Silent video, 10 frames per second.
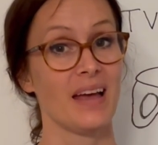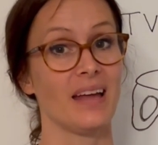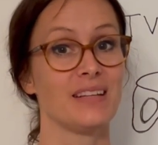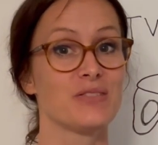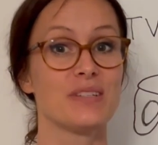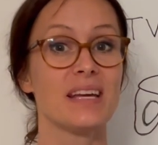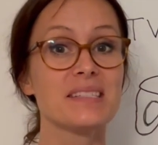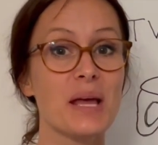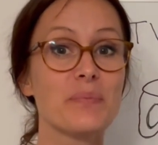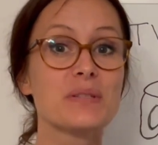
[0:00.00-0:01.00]
And in today's
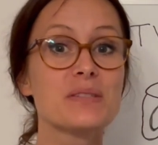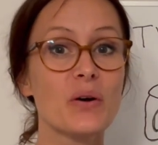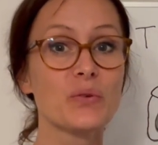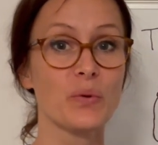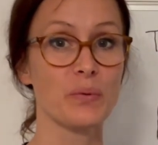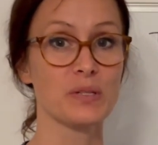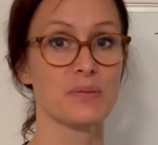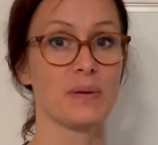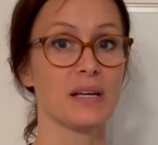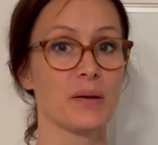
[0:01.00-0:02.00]
episode we will
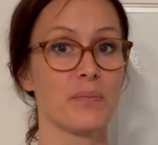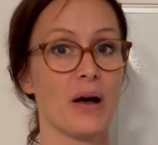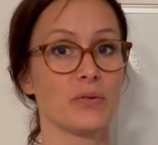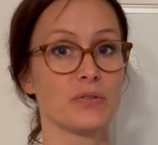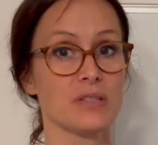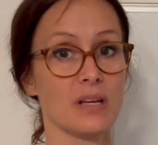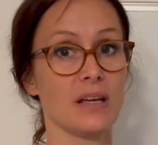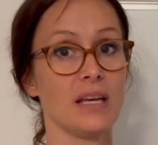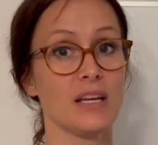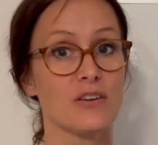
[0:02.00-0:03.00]
speak about
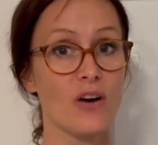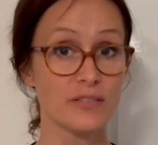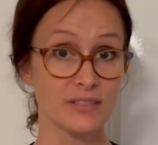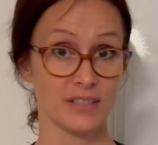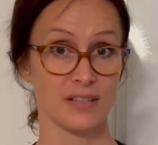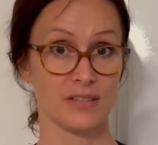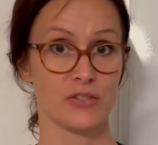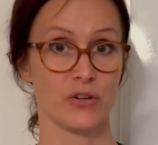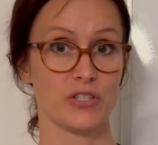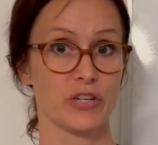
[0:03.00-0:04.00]
incontinence
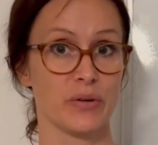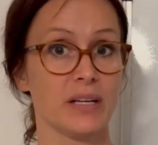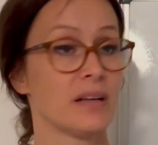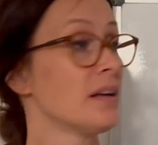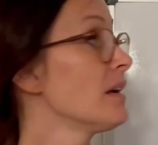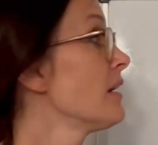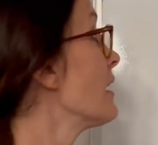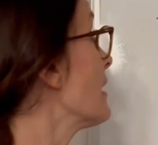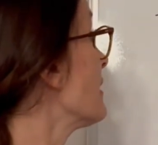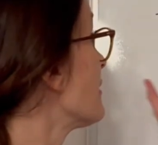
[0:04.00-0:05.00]
surgery,
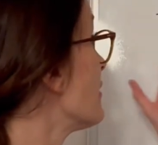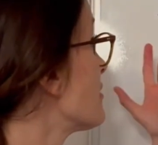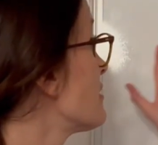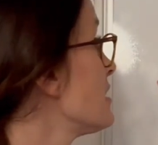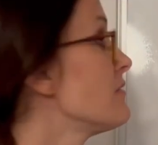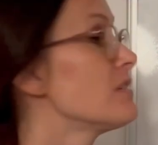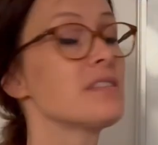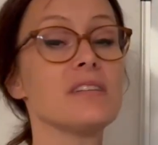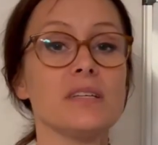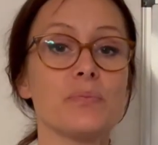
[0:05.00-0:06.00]
the
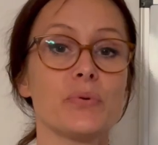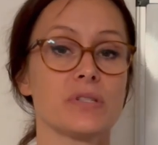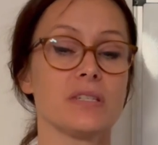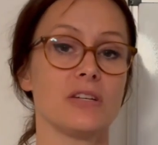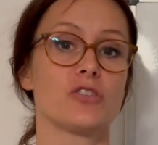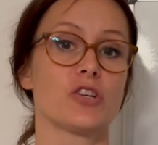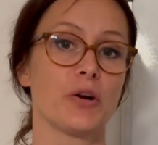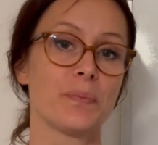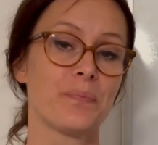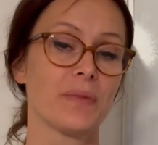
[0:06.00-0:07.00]
TVT
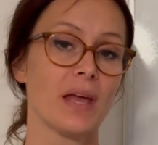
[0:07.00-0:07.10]
procedure.